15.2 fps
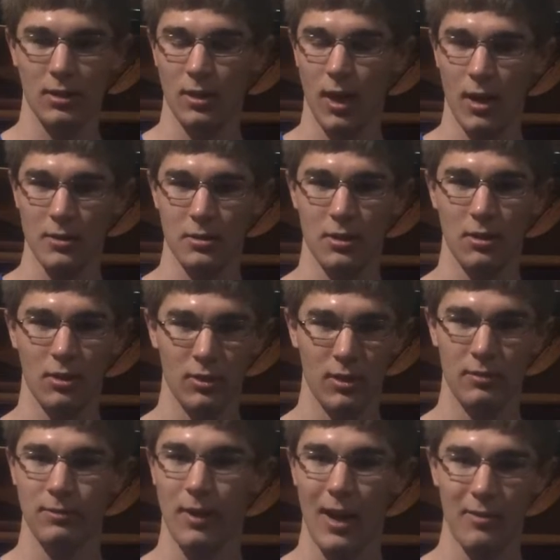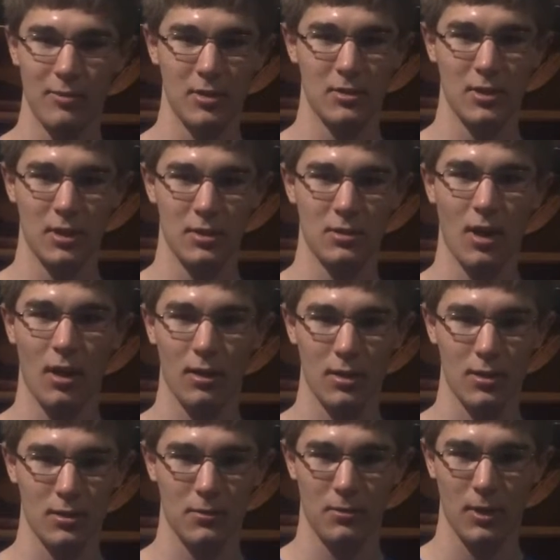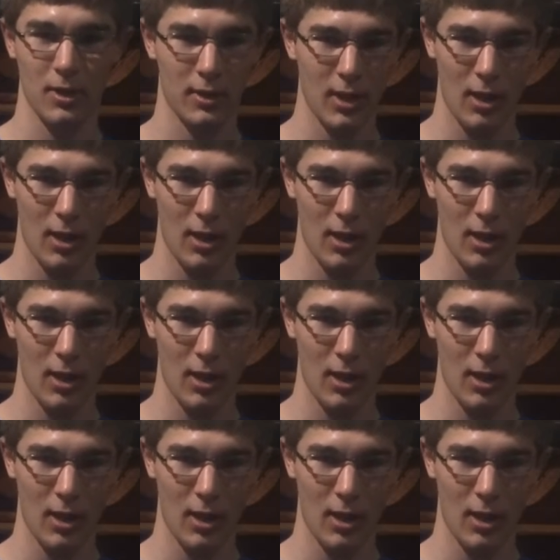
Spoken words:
and costed only $5 to $6 for a